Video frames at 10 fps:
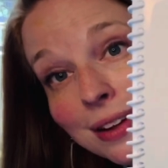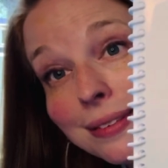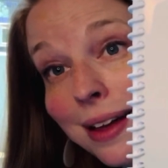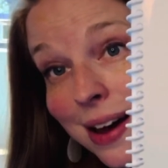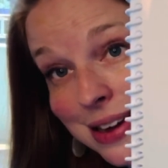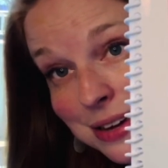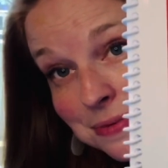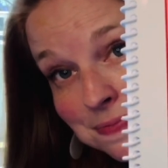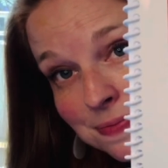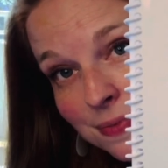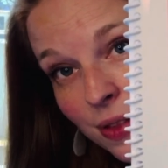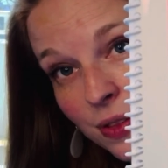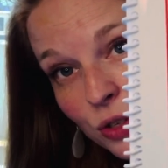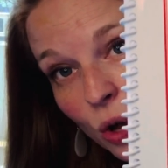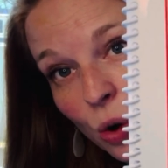a lion,
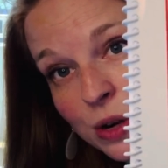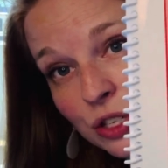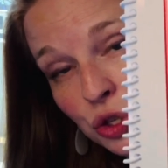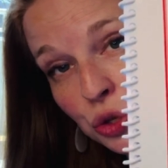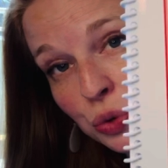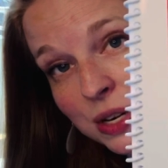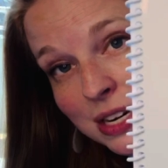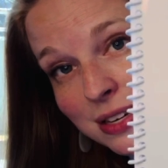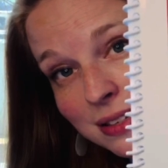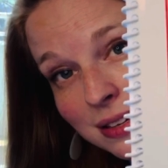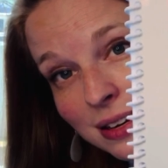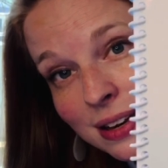there's always trees,